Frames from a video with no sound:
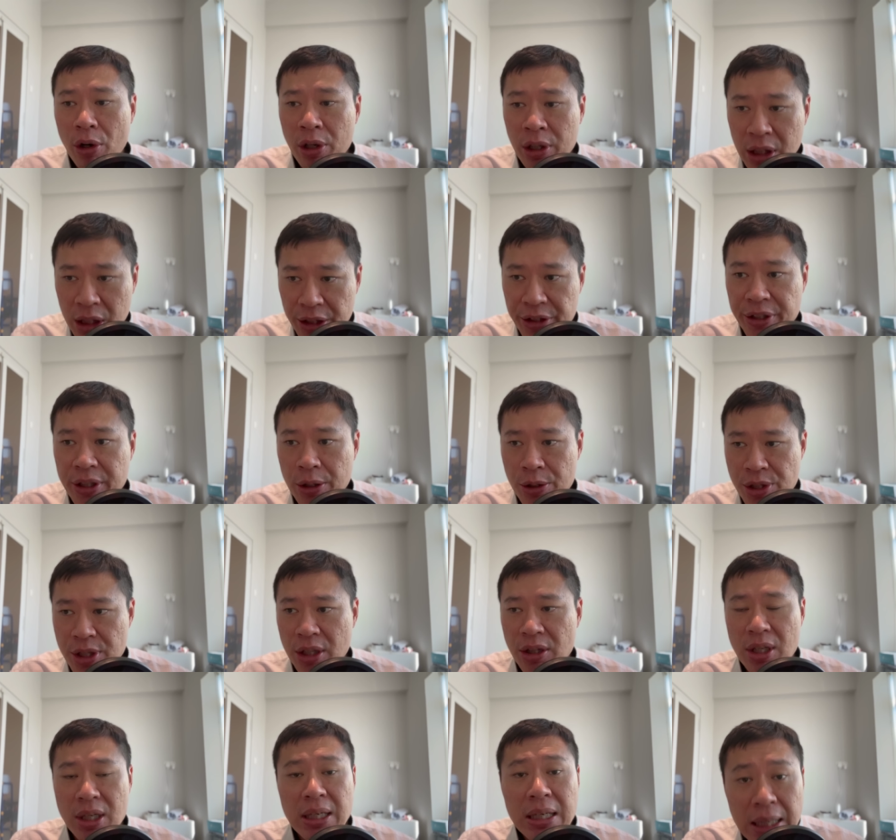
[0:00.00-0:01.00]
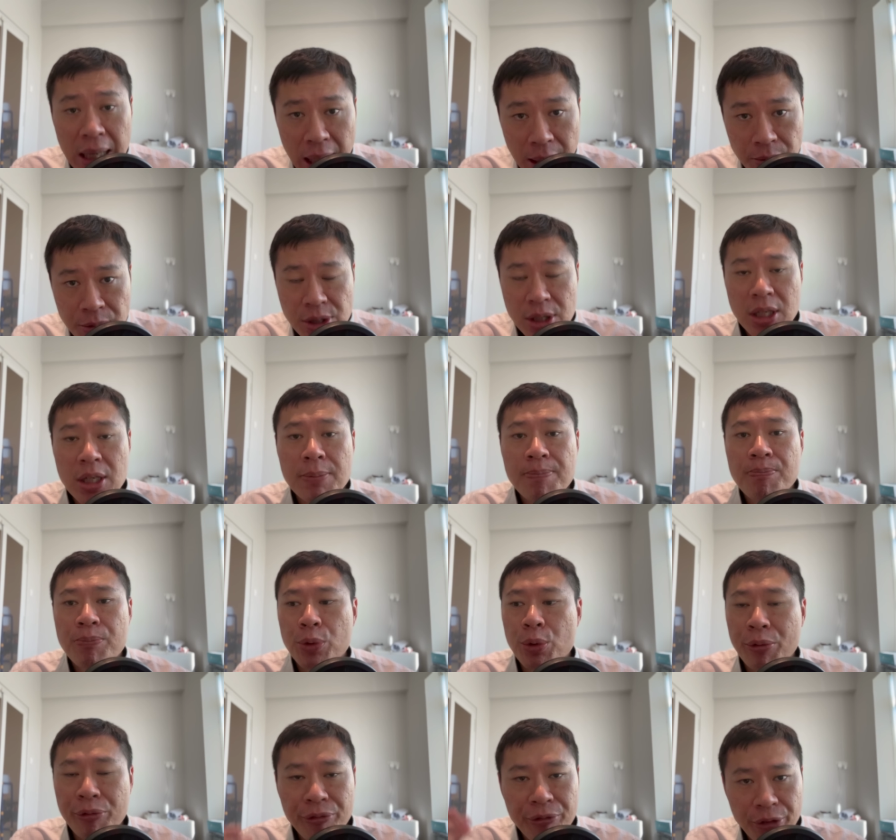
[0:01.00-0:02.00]
a clinical setting comes in
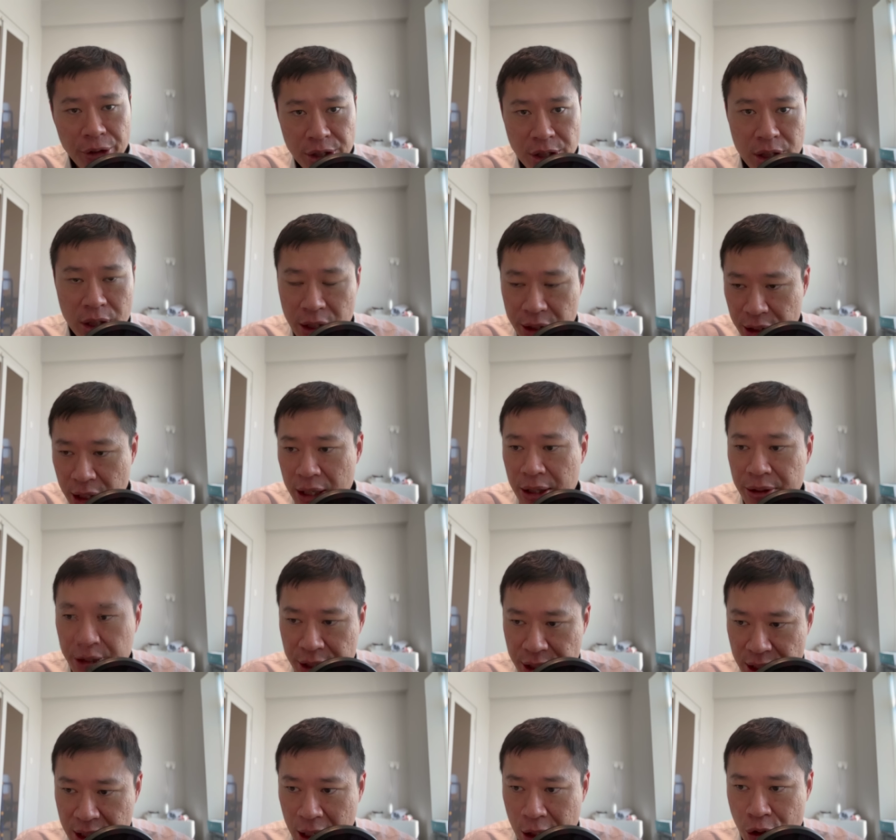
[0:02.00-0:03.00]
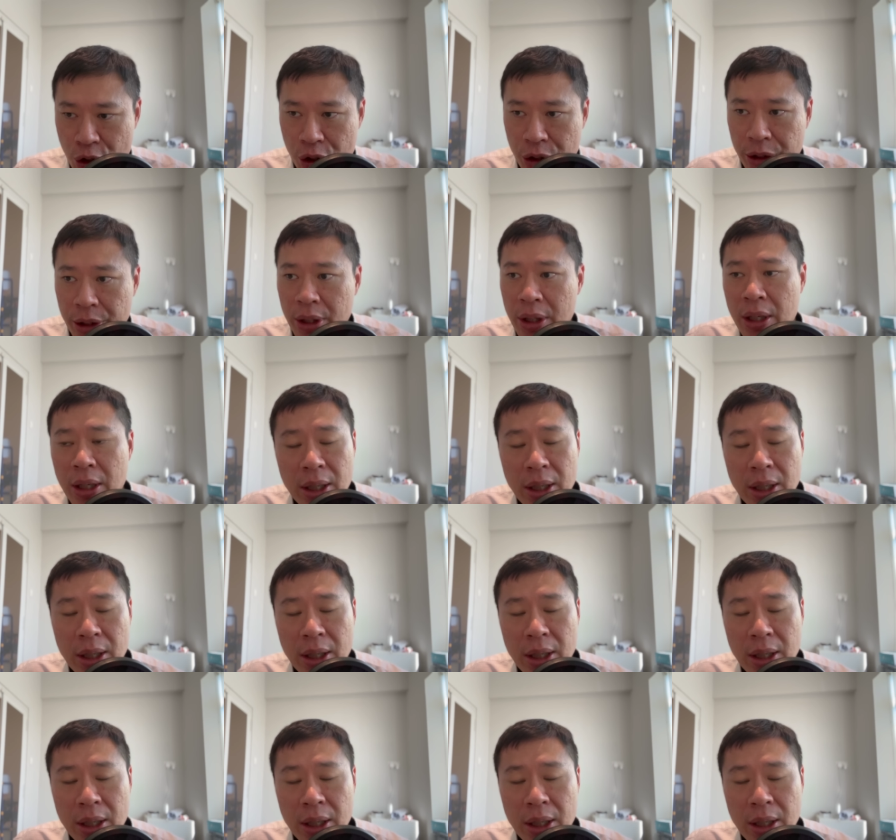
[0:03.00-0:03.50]
to facilitate discussion.